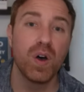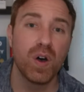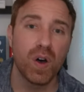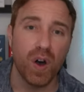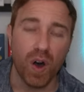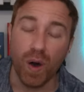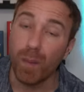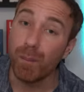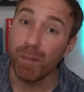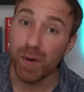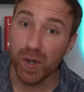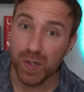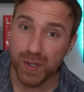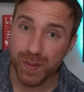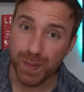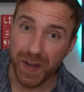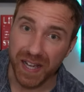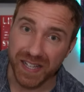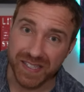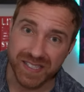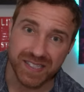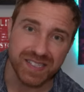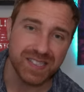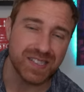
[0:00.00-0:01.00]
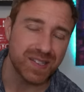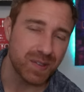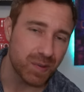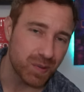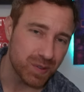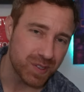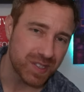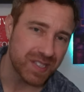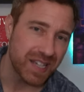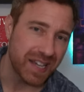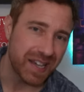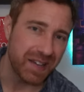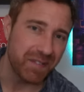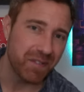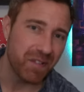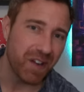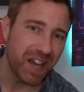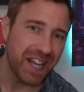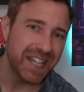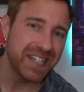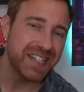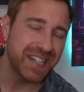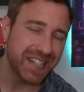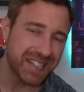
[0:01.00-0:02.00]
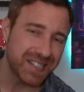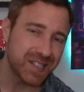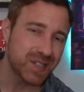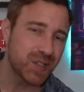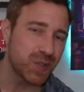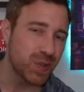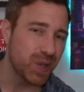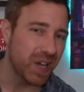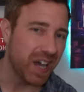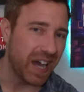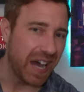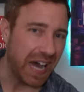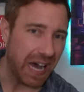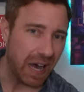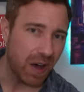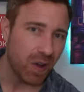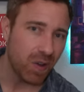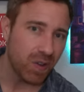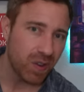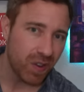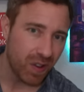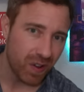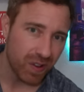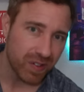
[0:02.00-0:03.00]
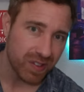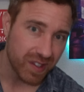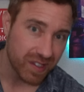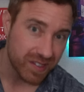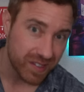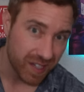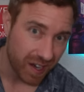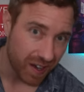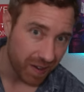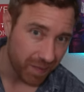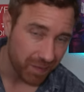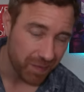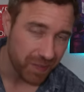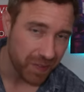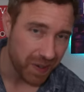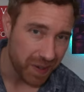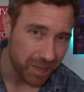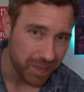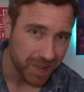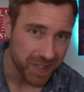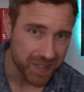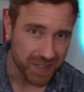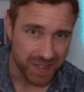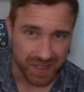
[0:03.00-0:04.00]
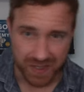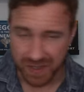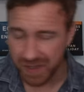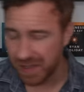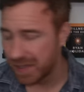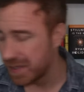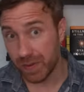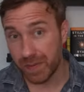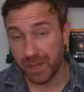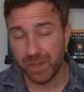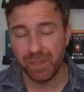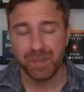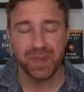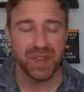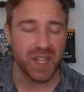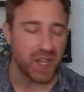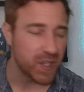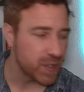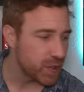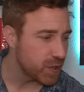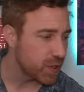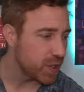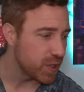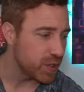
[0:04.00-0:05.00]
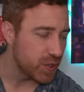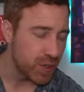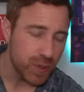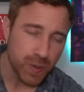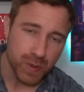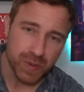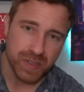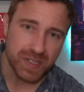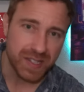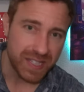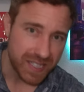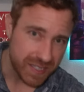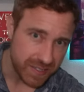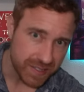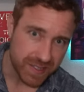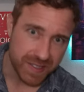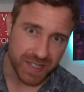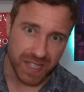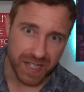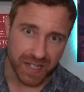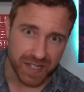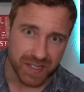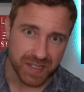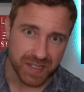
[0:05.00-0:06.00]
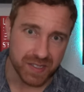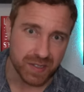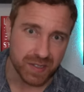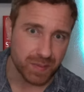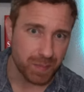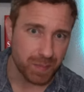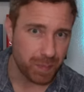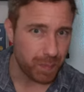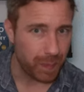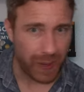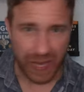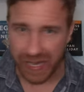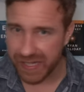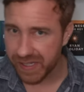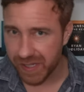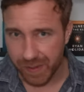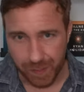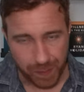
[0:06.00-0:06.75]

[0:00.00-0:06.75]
On most passes, it will say right next to it how long the time frame is. Now you could use these days back to